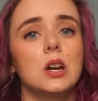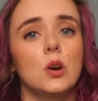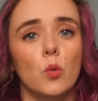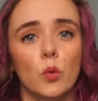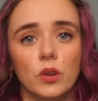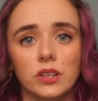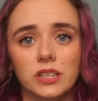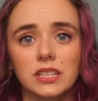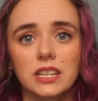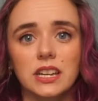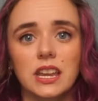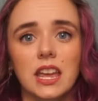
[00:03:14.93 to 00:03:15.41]

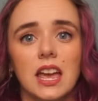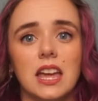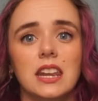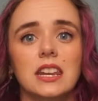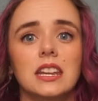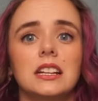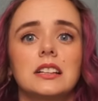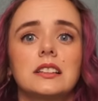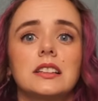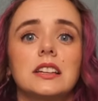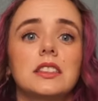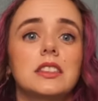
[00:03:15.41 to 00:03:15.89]
Once
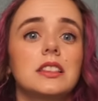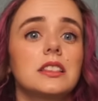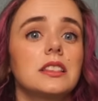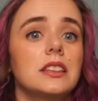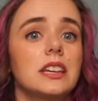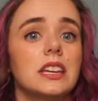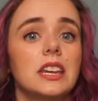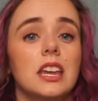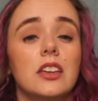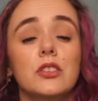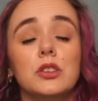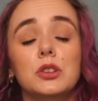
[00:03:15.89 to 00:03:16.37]
again, click the
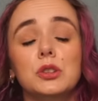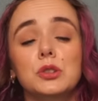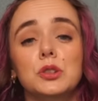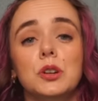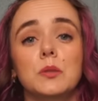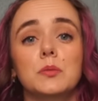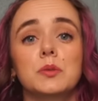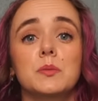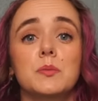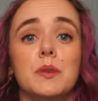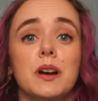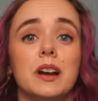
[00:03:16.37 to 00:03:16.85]
link in the
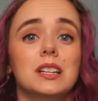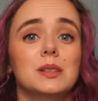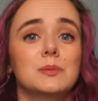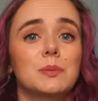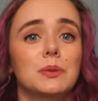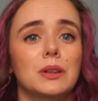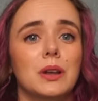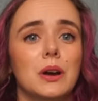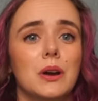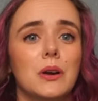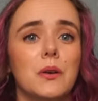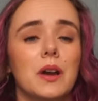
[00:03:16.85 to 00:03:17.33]
description box
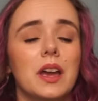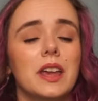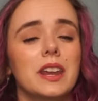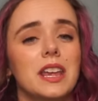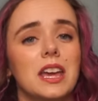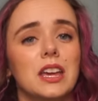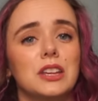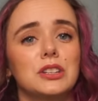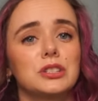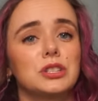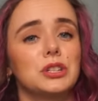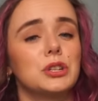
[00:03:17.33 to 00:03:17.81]
below and
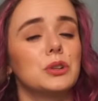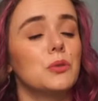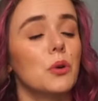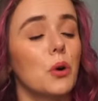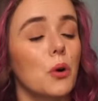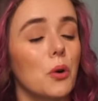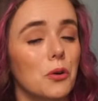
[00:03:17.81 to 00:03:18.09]
head to